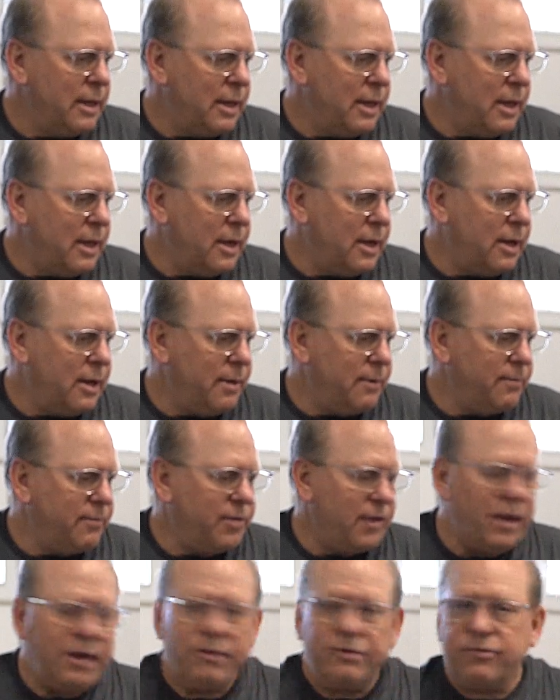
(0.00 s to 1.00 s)
Um,
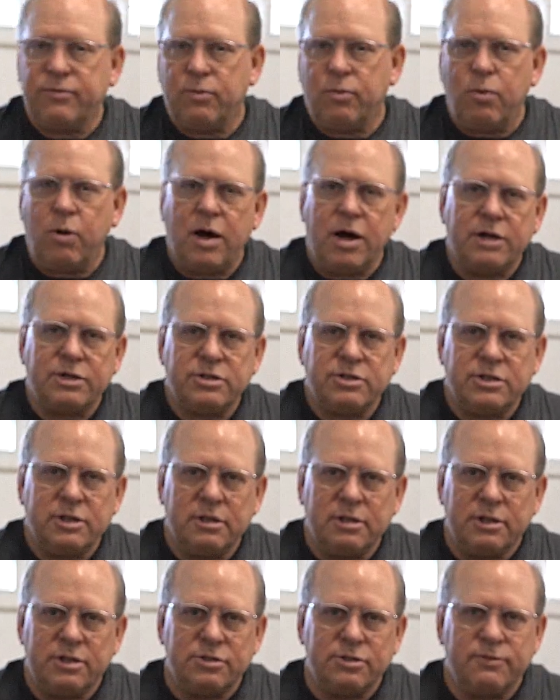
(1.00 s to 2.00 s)
thanks for
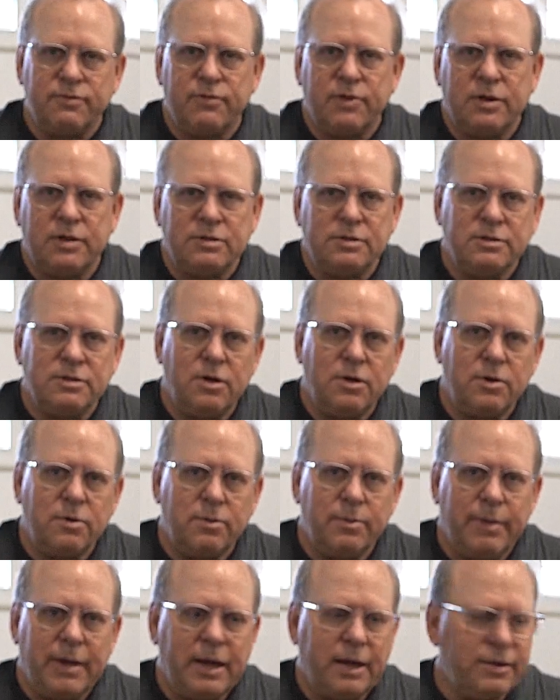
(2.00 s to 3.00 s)
watching. Let your friends know
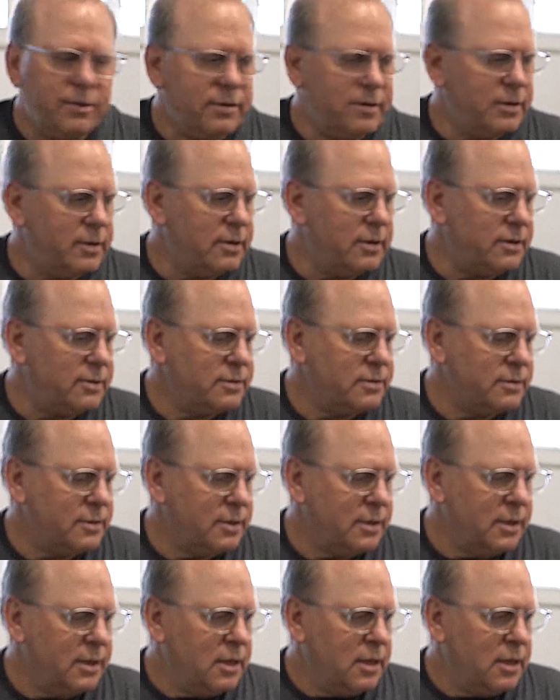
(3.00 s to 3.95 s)
about this.